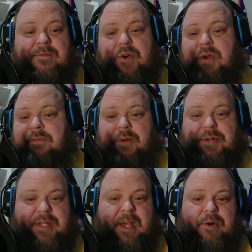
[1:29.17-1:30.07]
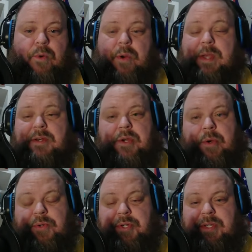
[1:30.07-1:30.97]
the very first category, we had
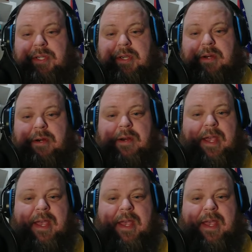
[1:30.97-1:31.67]
Coach of the Year,